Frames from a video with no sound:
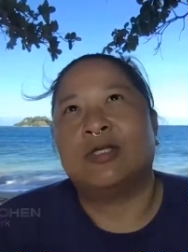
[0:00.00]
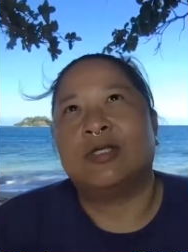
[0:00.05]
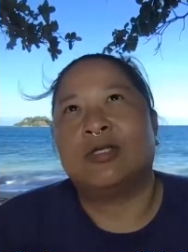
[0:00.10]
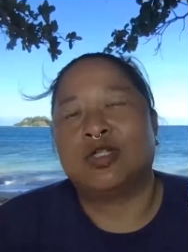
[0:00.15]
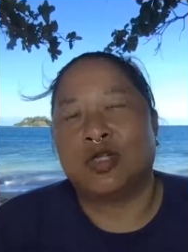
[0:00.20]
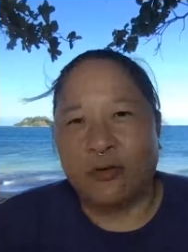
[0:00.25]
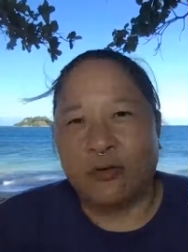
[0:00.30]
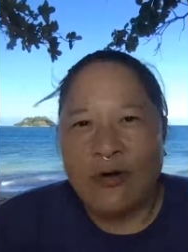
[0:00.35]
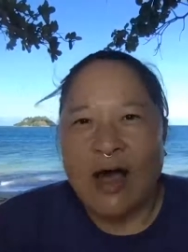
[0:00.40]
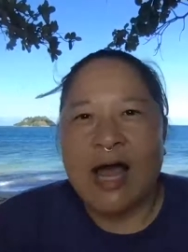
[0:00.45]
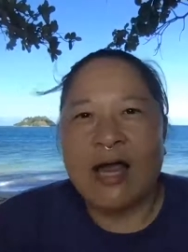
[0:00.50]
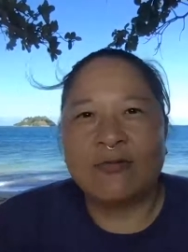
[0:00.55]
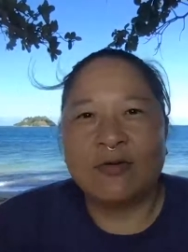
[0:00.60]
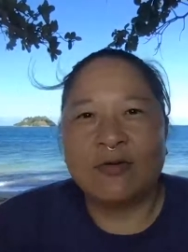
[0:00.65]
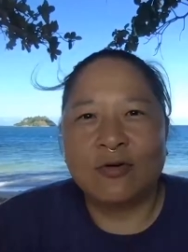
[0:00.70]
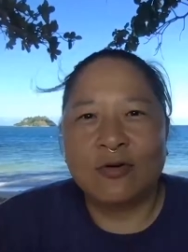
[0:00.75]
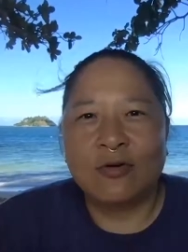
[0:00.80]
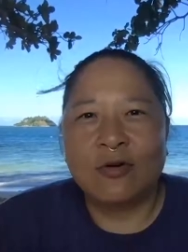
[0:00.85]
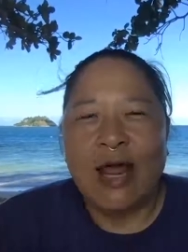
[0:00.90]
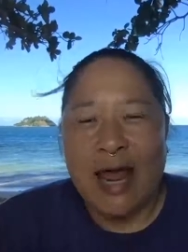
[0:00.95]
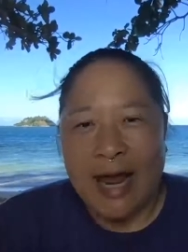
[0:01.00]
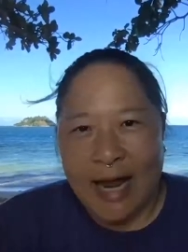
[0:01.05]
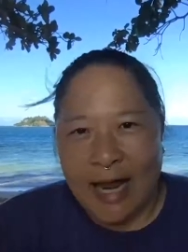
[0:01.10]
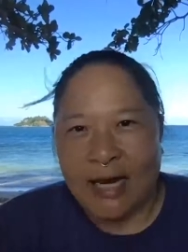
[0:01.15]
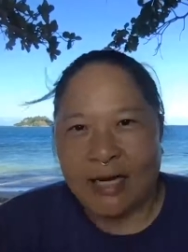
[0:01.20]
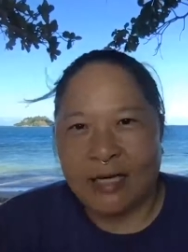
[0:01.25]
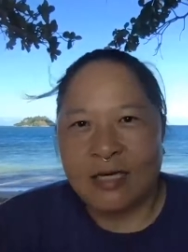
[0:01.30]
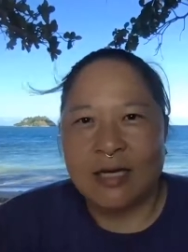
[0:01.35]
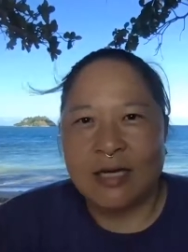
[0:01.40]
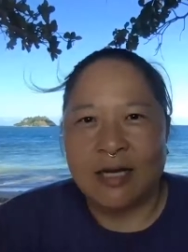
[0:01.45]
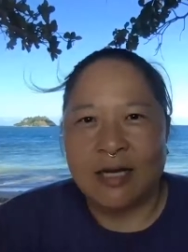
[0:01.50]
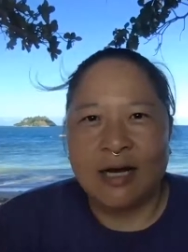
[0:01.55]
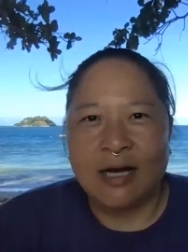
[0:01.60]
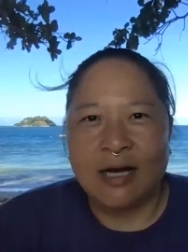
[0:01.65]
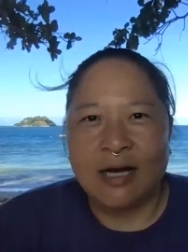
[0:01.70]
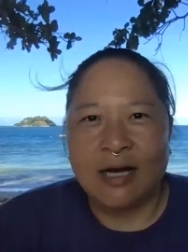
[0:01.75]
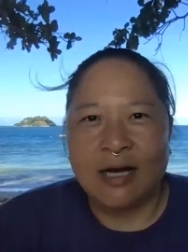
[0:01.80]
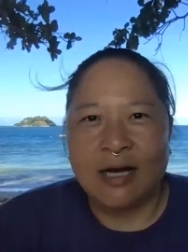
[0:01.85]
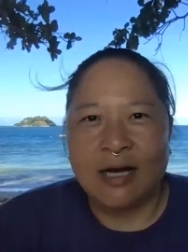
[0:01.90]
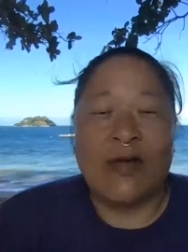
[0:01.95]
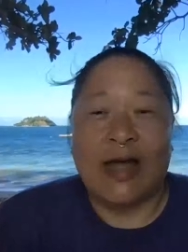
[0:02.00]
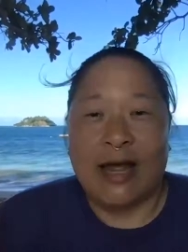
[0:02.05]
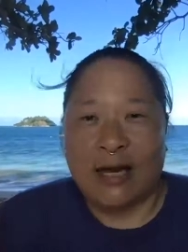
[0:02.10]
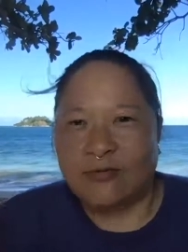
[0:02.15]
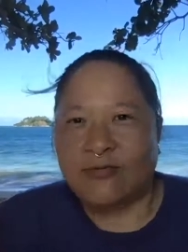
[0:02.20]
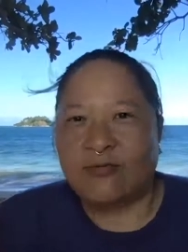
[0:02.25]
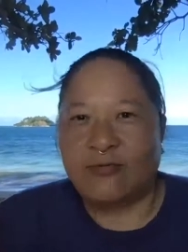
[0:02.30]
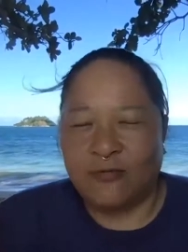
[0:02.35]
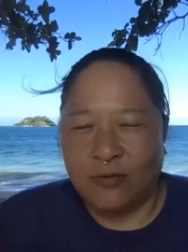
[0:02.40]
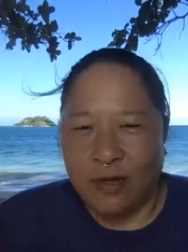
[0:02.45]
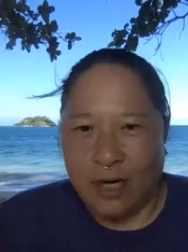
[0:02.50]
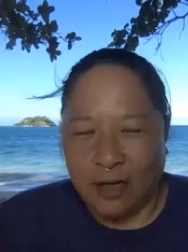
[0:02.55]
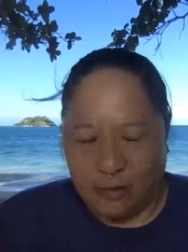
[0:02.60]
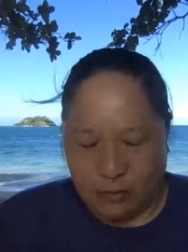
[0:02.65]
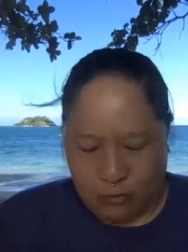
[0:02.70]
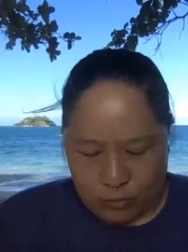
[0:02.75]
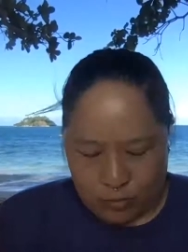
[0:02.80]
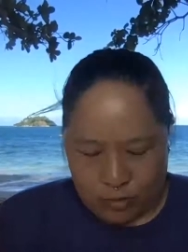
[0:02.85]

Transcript: survivor and uh, fan uh,